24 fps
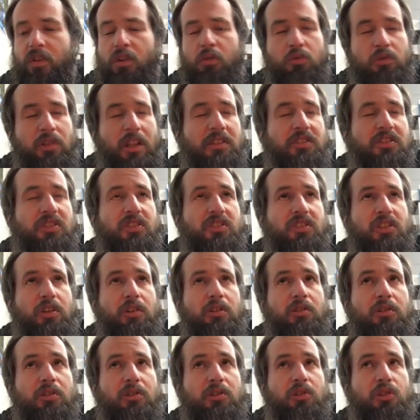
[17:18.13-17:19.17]
let's
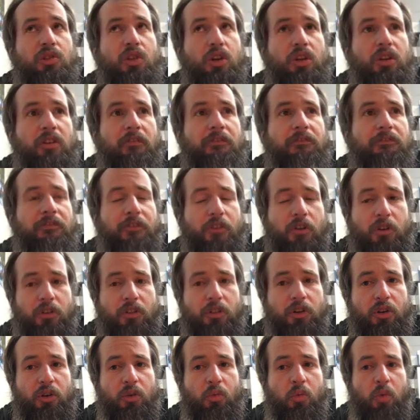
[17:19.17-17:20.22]
still look
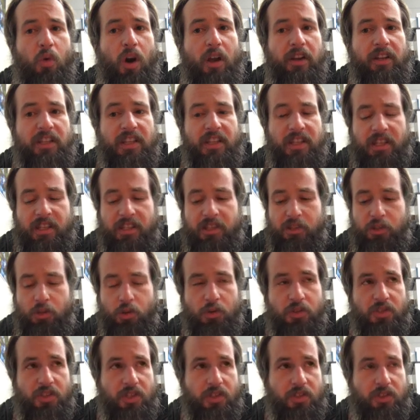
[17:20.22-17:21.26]
further what he
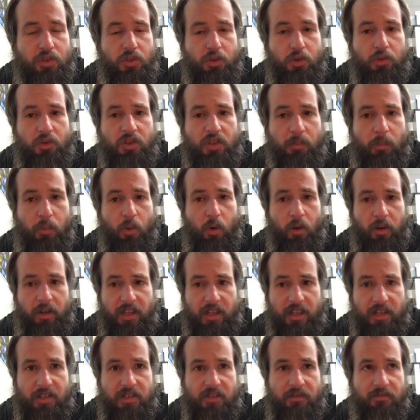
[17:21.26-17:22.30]
uses to support
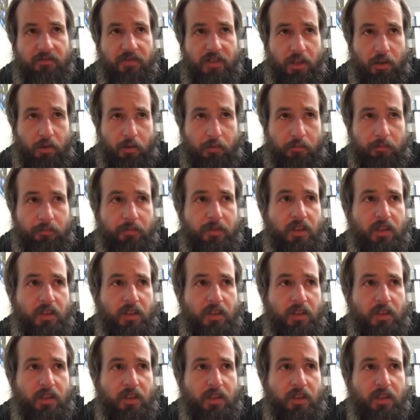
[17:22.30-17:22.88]
his view.